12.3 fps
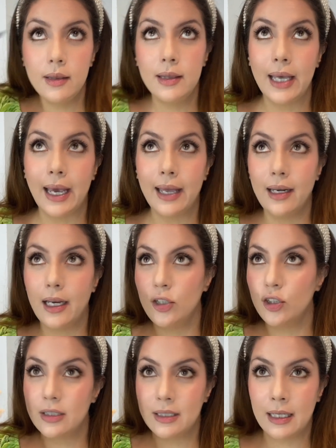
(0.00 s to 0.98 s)
then it
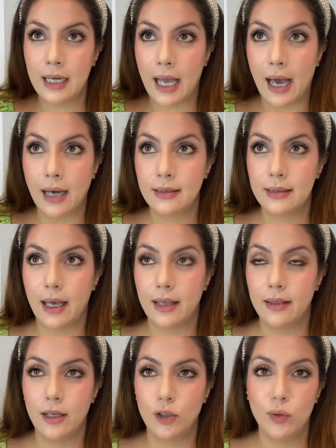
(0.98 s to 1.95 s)
just cracks
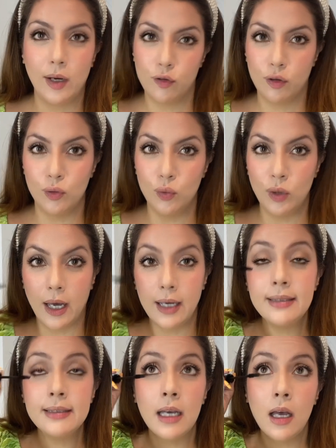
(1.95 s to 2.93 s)
and then you get raccoon
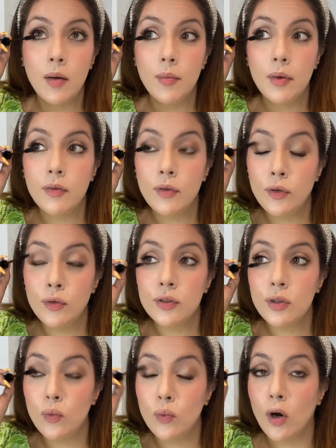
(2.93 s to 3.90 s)
eyes. But if you use
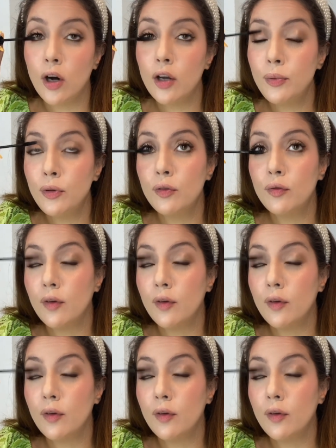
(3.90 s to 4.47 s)
the waterproof